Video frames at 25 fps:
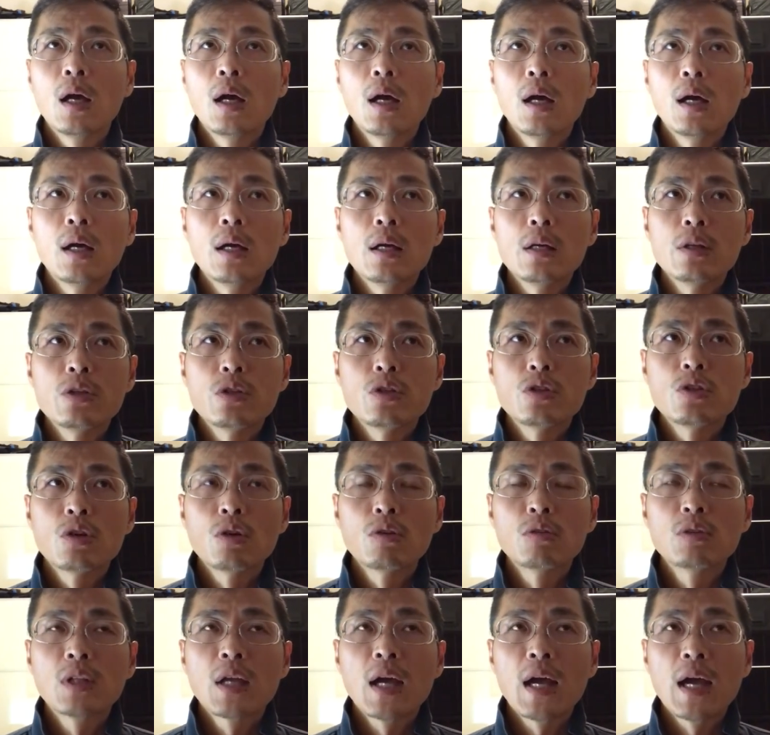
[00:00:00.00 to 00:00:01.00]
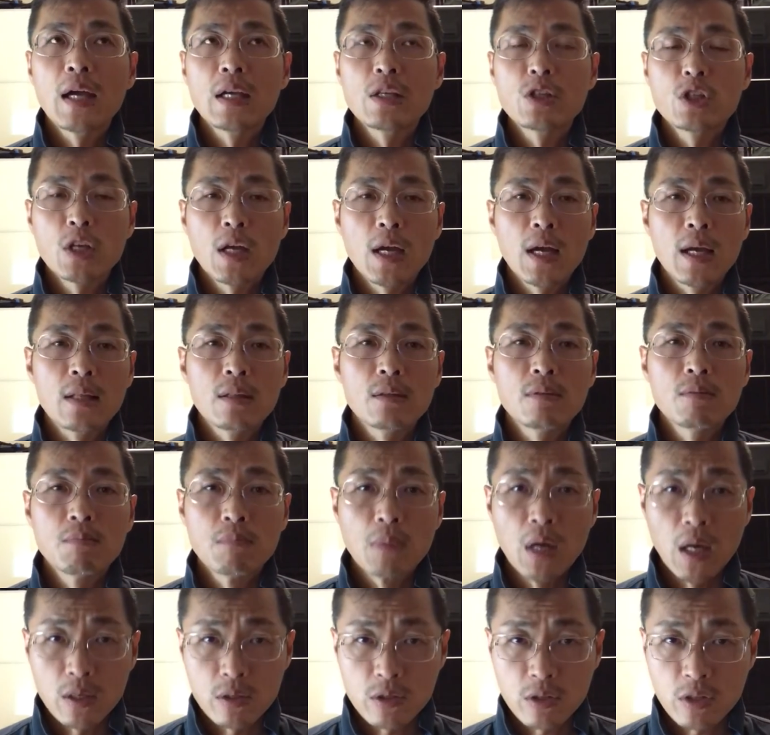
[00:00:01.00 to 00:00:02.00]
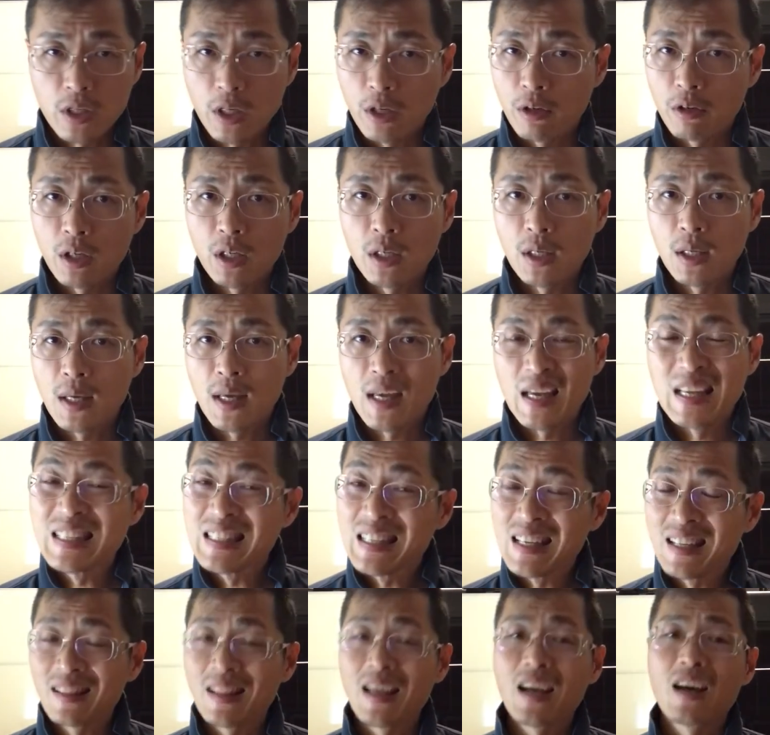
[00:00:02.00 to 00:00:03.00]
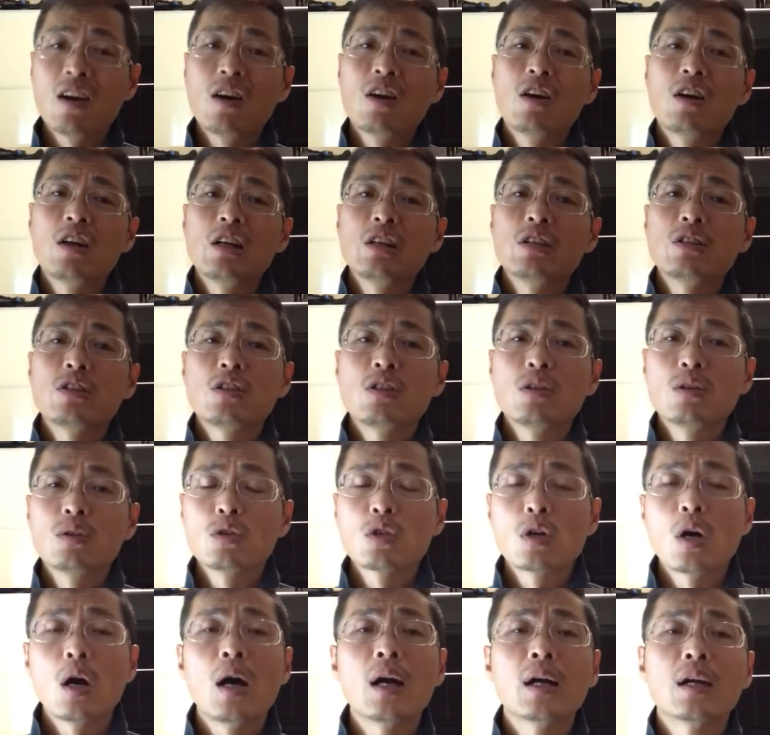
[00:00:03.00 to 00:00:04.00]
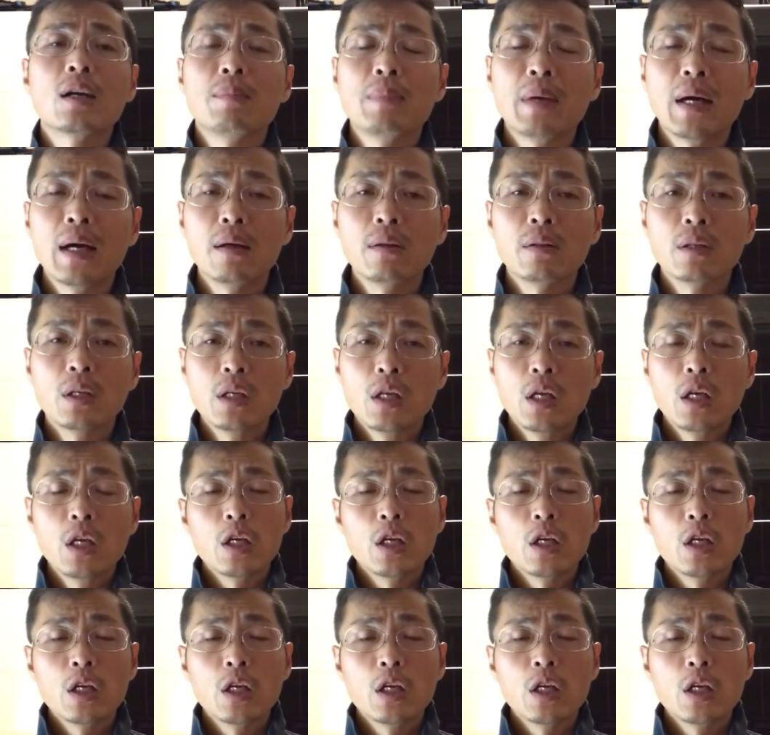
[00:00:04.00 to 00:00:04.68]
Zhong Tai Chan Monastery isn't that hard to talk about.